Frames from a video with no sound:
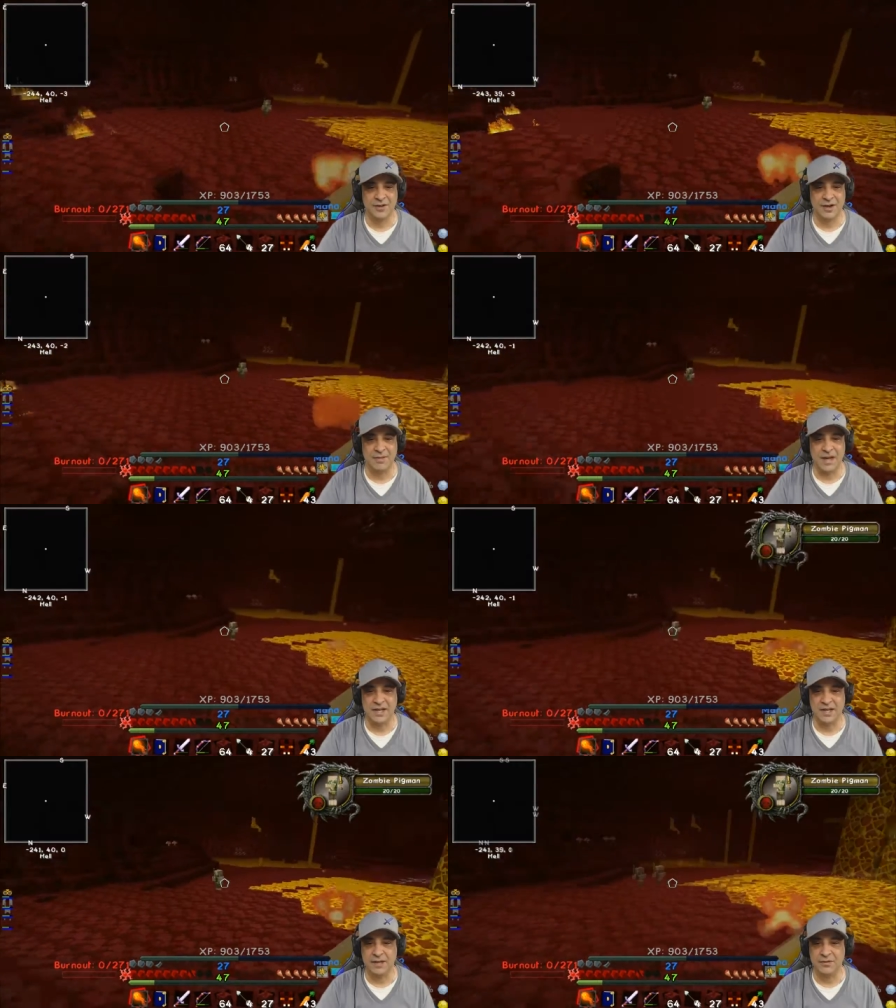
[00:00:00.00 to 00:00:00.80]
Am I
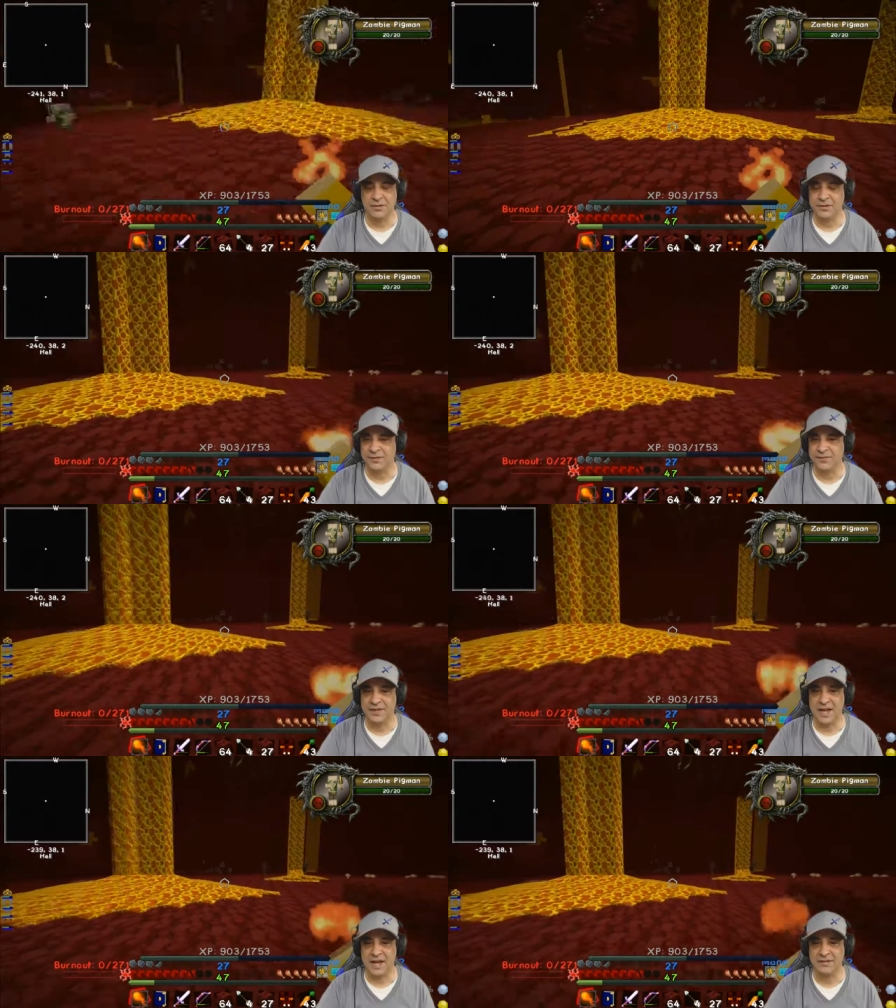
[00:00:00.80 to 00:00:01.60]
evil?
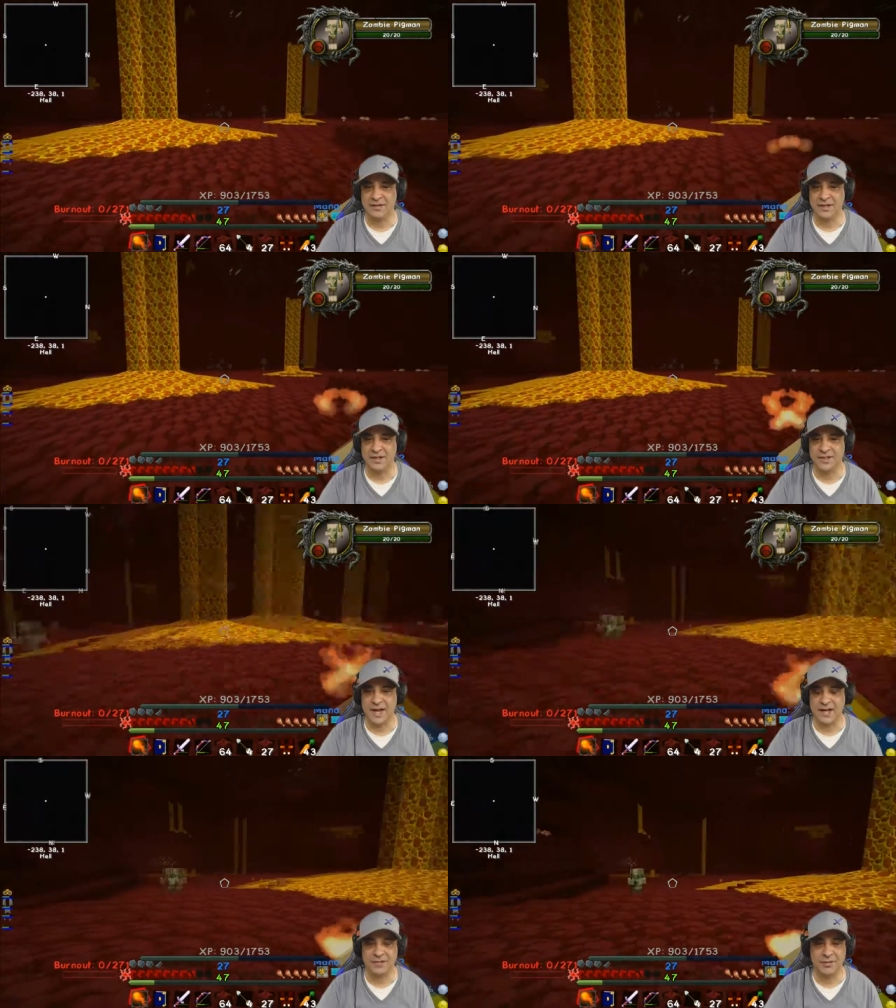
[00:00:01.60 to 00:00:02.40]
They haven't
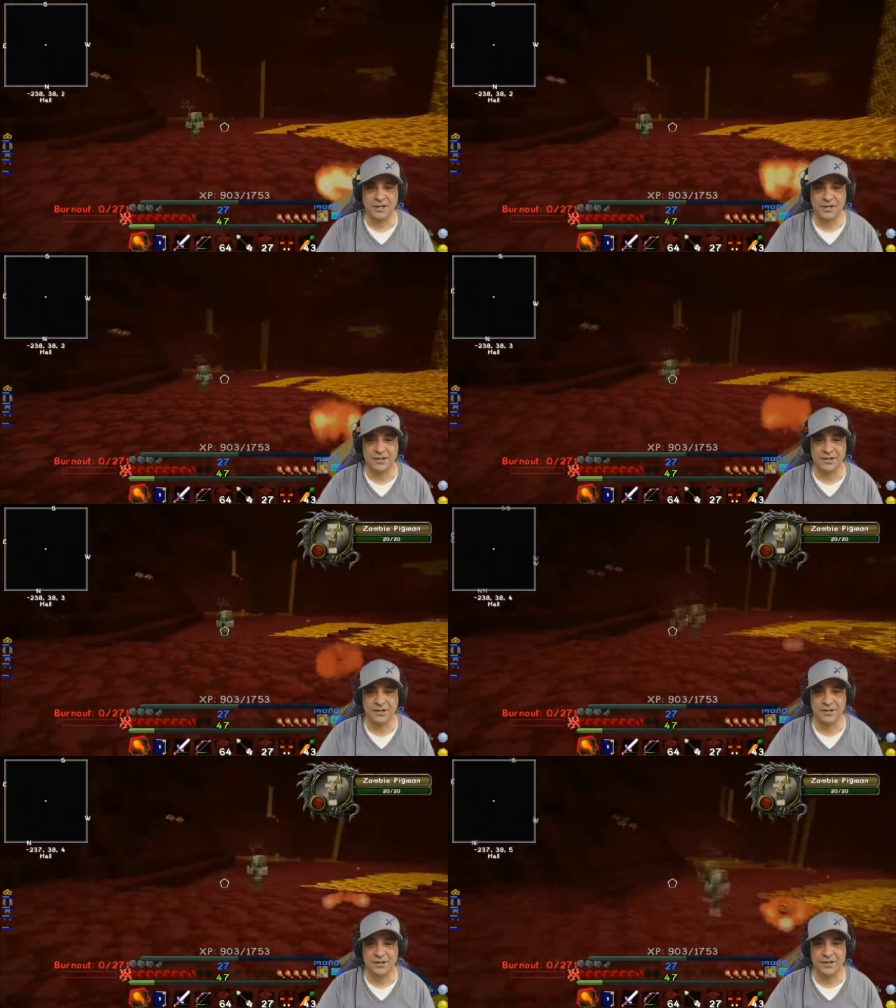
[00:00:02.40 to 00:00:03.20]
attacked me?
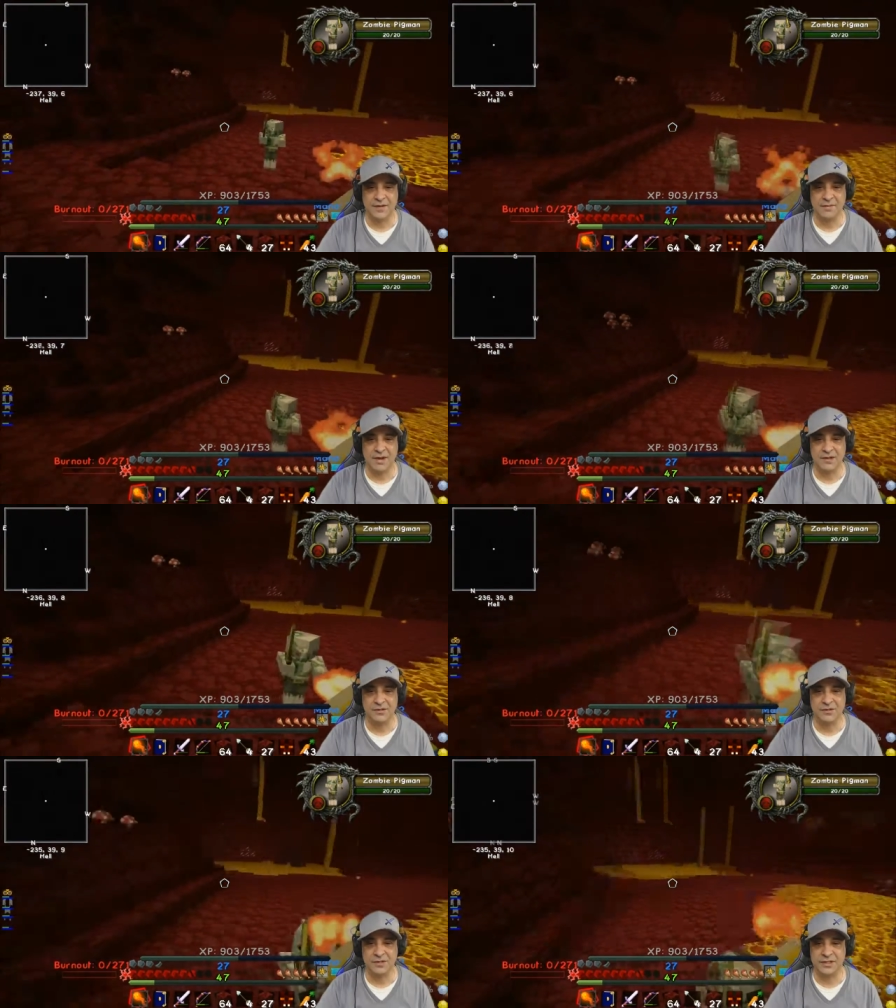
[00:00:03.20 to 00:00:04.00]
Them guys
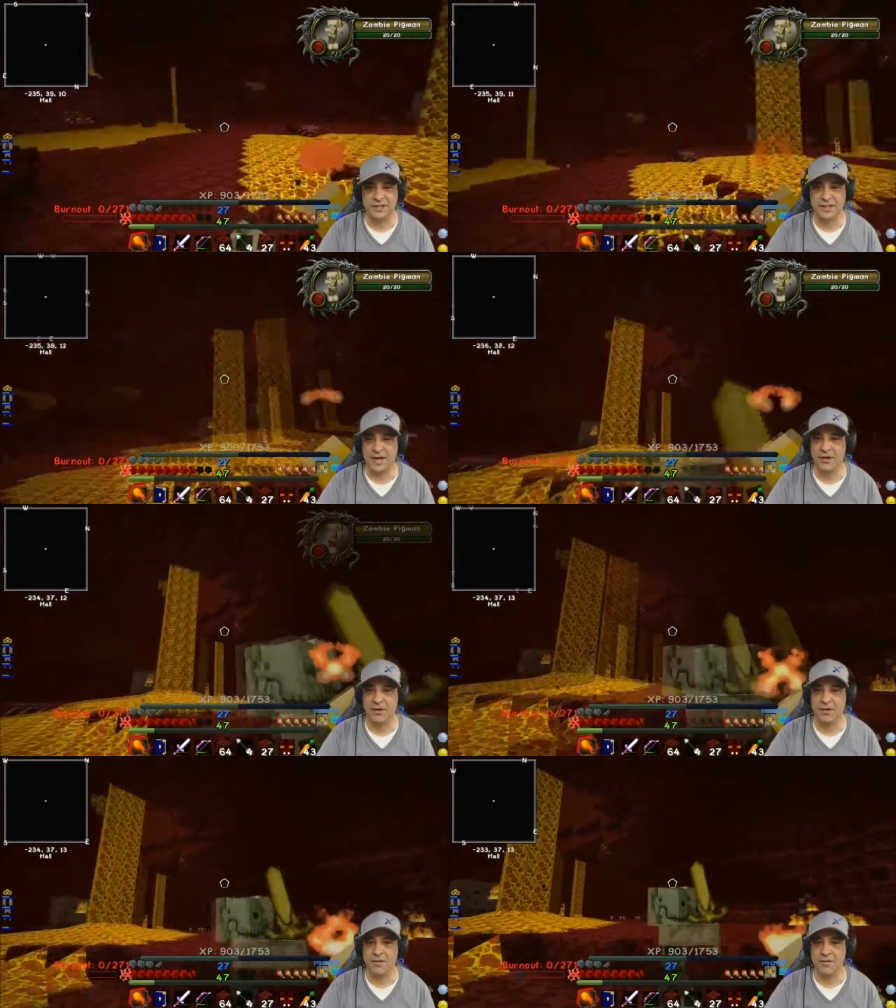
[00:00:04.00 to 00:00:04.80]
usually attack...
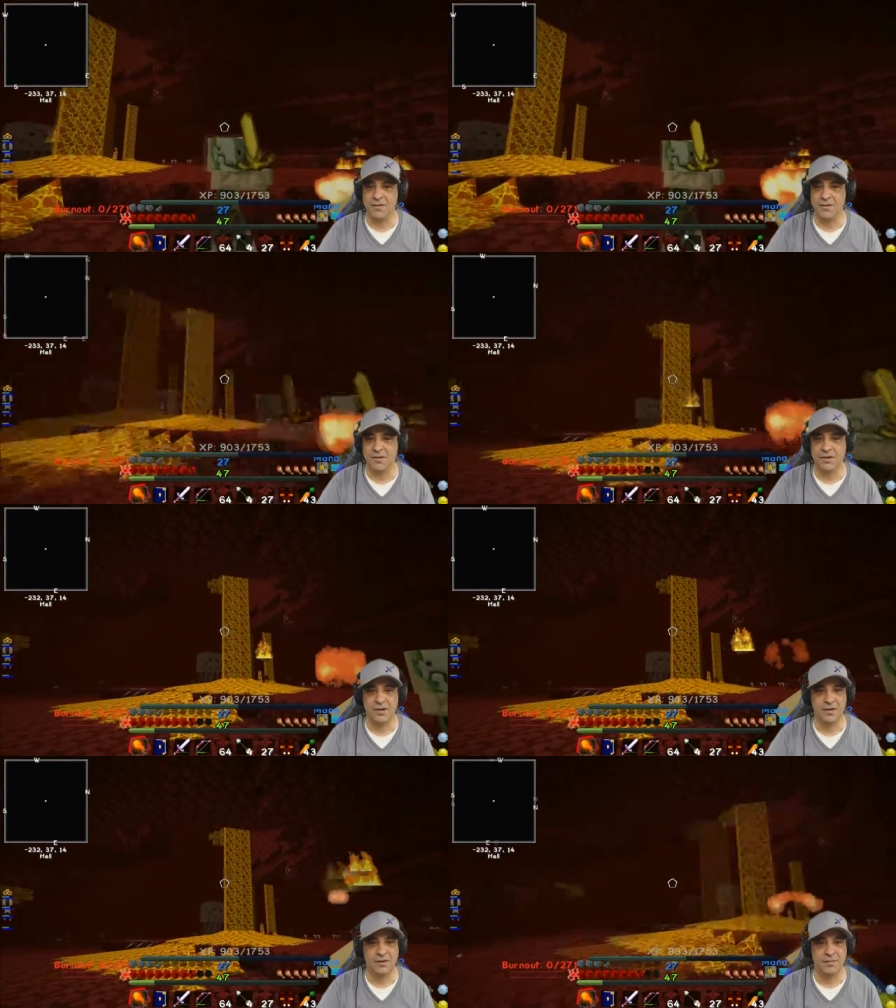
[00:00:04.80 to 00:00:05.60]
Whoa!
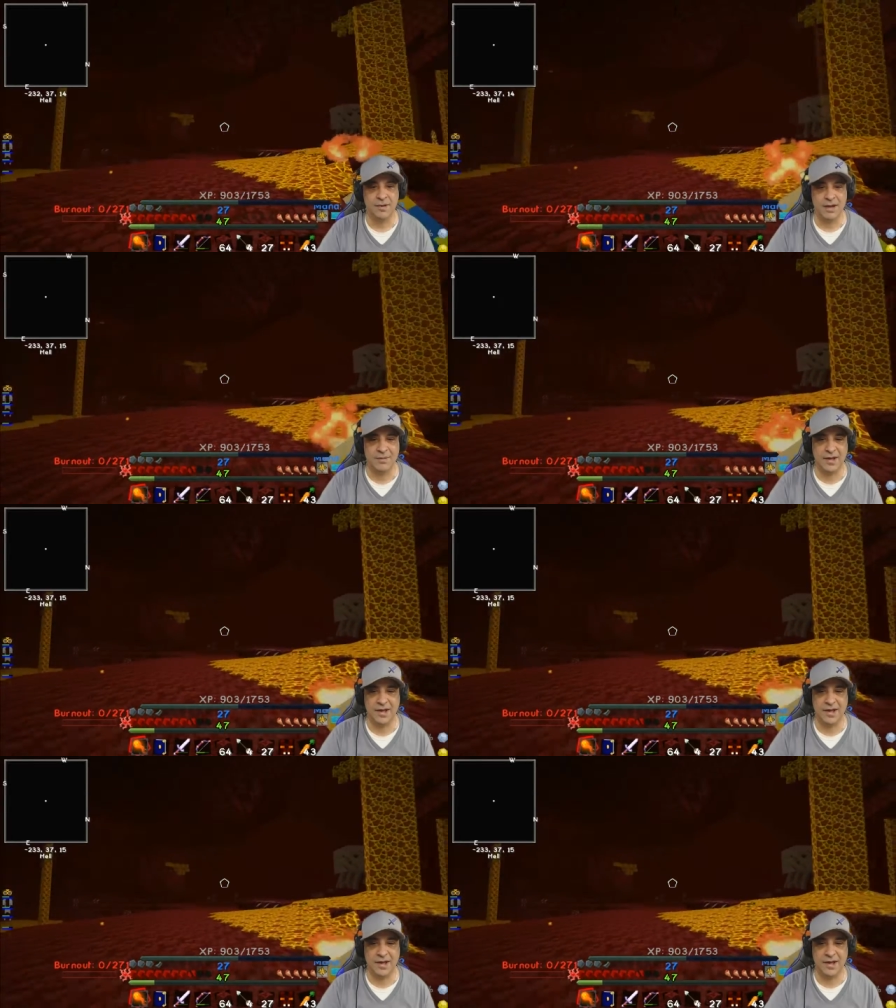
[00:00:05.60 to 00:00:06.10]
Baby!